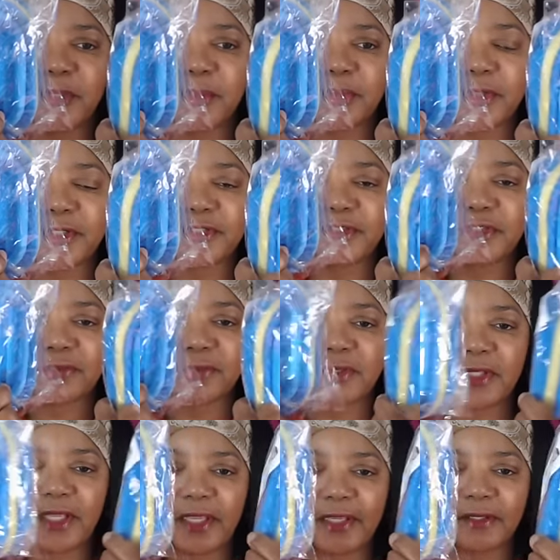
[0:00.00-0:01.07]
brushes
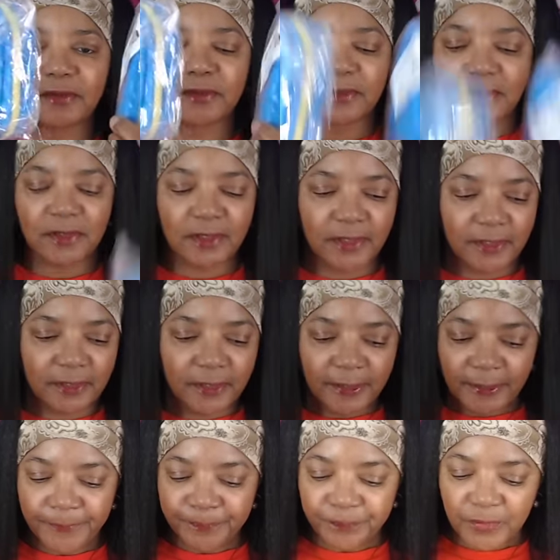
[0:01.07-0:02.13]
with the handle on it.
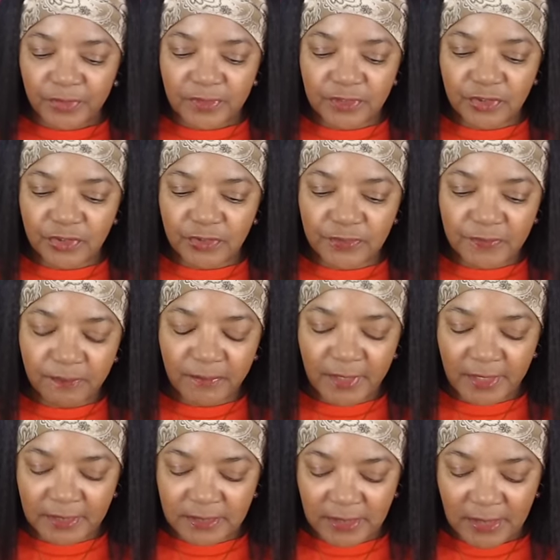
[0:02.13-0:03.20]
This just
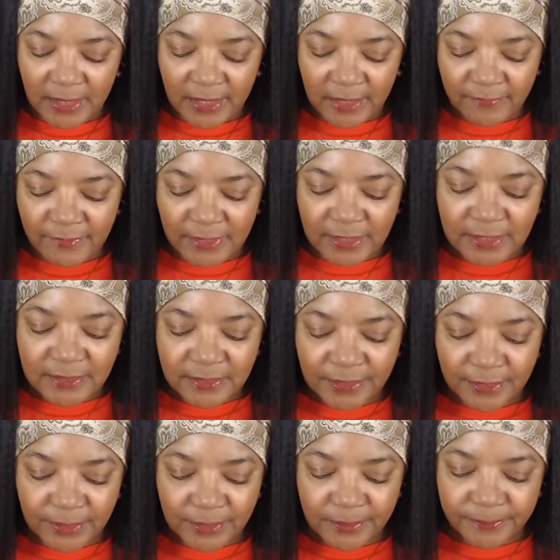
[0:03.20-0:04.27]
makes life
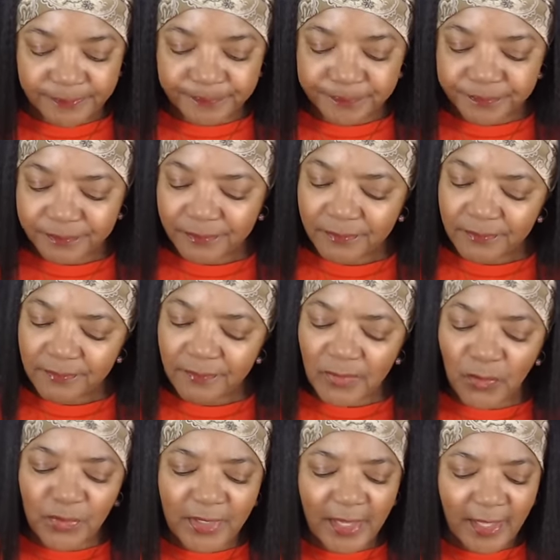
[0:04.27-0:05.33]
easier
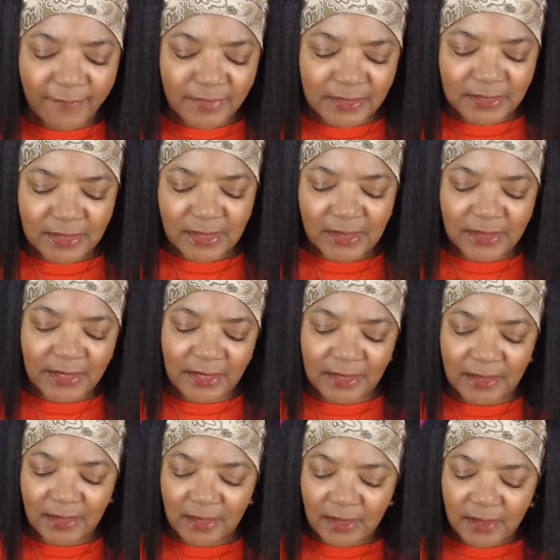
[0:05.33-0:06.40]
when having to
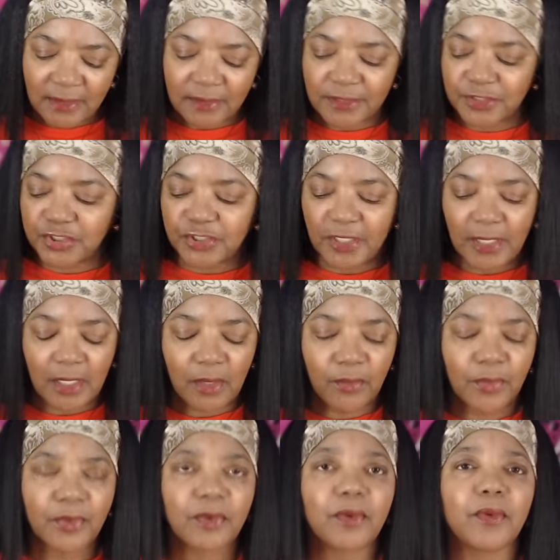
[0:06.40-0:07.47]
clean the
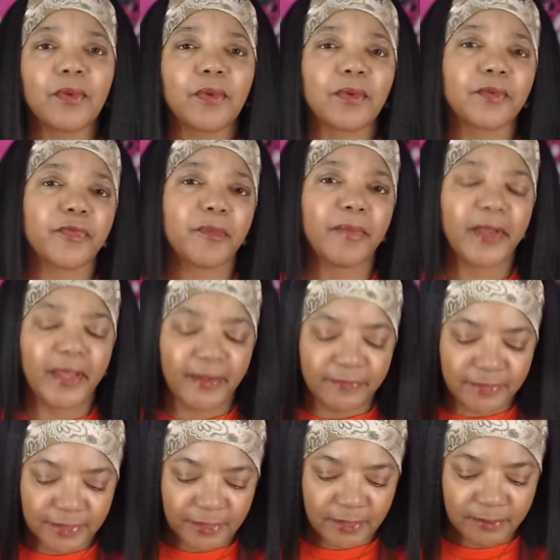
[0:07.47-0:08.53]
shower or the
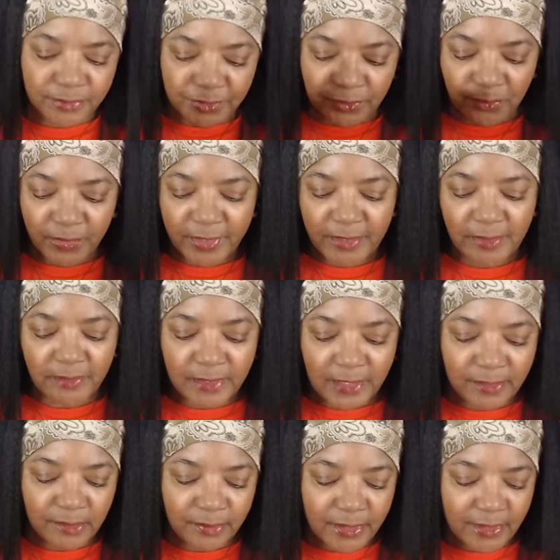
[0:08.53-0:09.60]
bathtub surround
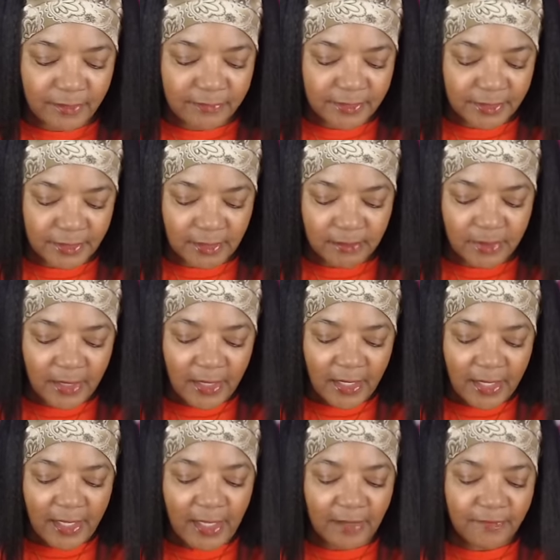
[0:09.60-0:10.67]
and the bathtub.
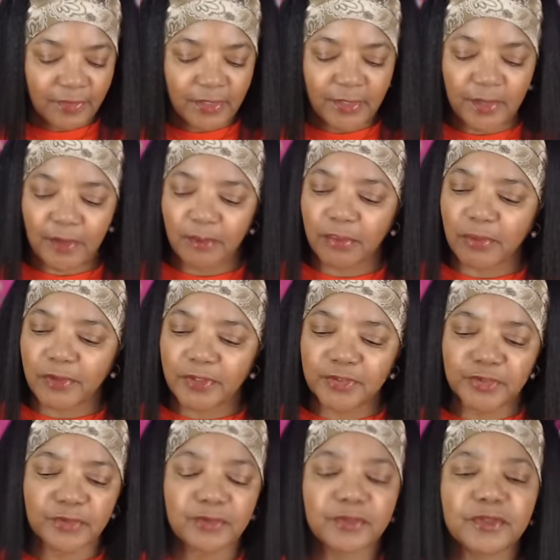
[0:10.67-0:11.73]
Having a
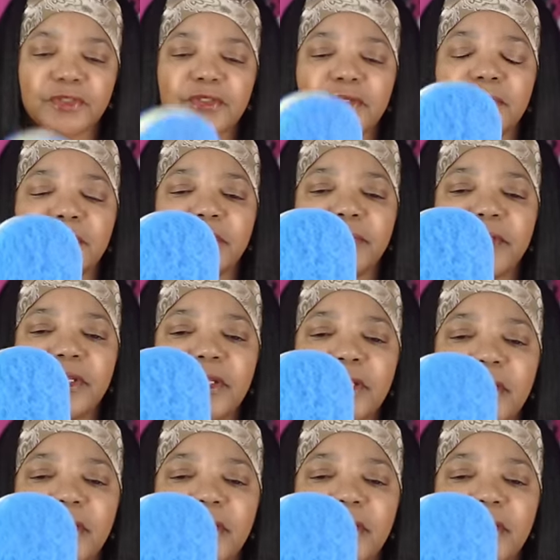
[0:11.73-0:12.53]
brush or a scrubby